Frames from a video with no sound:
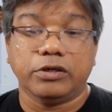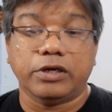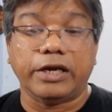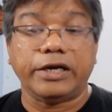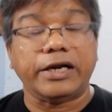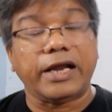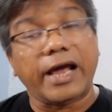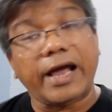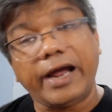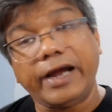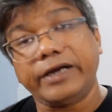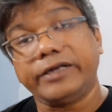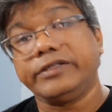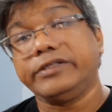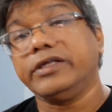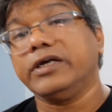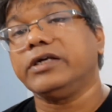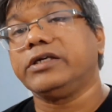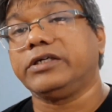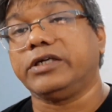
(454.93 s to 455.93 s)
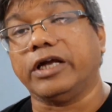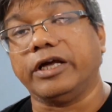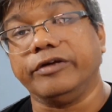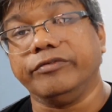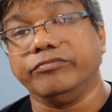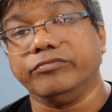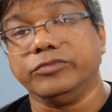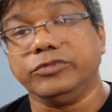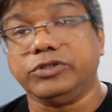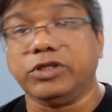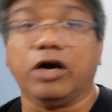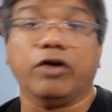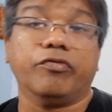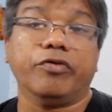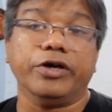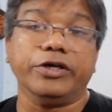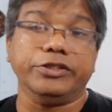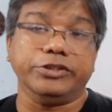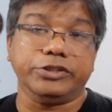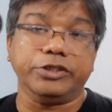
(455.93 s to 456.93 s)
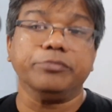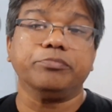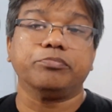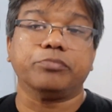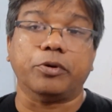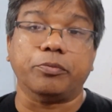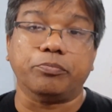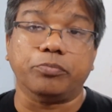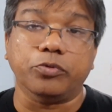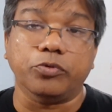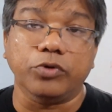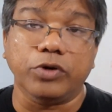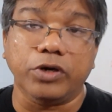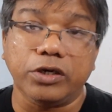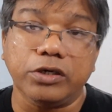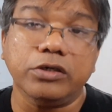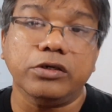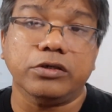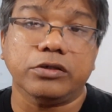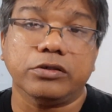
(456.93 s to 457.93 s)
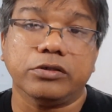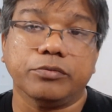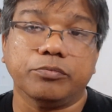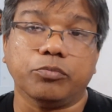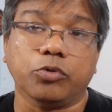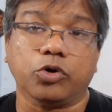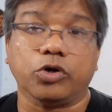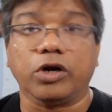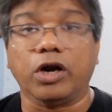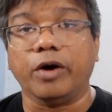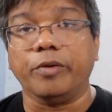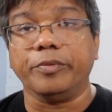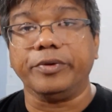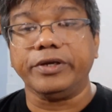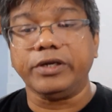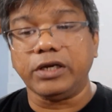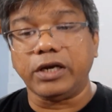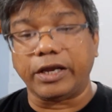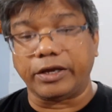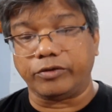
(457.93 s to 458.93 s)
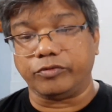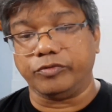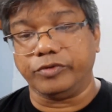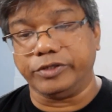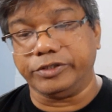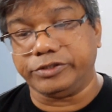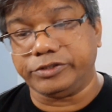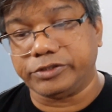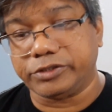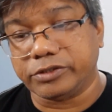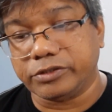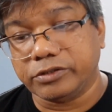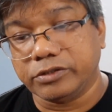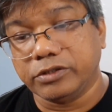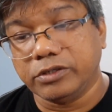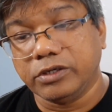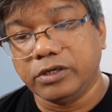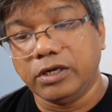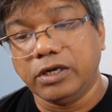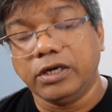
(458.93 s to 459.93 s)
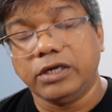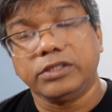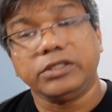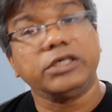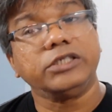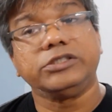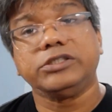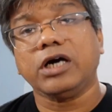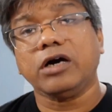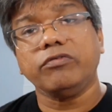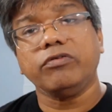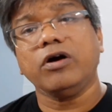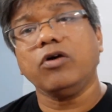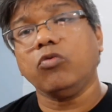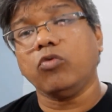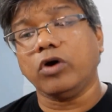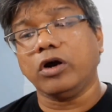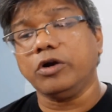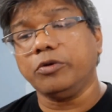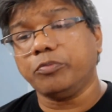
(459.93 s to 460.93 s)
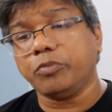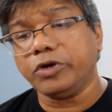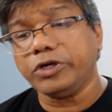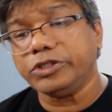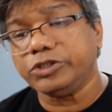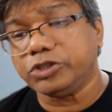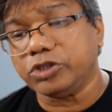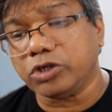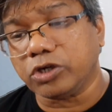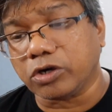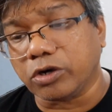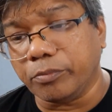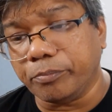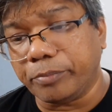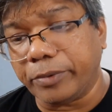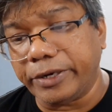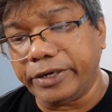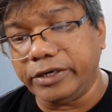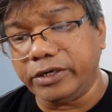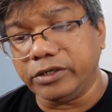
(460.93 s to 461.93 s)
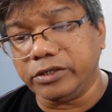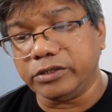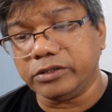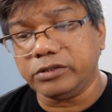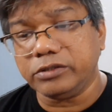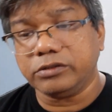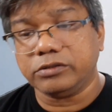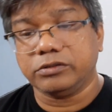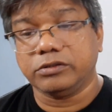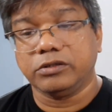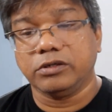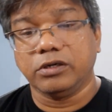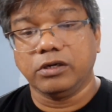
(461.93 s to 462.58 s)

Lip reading: And at that time, Java is a popular programming language. The Java 1.0 compiler